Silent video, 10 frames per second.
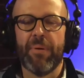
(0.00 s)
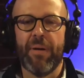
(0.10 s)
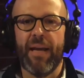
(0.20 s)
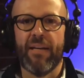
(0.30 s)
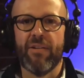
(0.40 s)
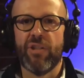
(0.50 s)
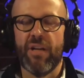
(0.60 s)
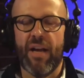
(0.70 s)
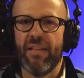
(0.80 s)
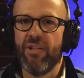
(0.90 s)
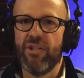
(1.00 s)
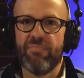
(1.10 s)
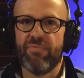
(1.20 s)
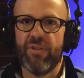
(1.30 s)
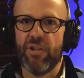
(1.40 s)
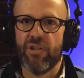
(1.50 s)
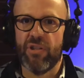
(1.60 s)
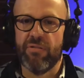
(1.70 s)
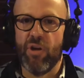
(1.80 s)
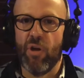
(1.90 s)
and she I think she finished
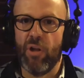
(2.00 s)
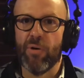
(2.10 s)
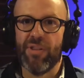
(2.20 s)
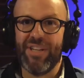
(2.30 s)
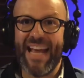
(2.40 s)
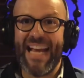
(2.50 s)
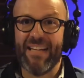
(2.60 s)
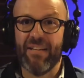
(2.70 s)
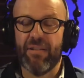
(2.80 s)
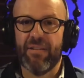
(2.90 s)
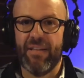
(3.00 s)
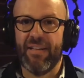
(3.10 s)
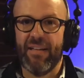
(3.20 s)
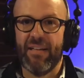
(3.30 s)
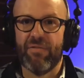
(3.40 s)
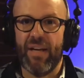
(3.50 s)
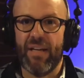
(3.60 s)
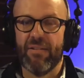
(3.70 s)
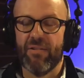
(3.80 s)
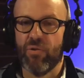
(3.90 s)
no lower than ninth in any event
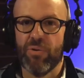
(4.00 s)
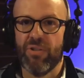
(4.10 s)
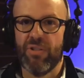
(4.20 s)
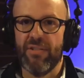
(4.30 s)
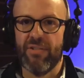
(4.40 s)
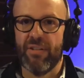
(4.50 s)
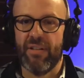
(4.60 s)
this whole season,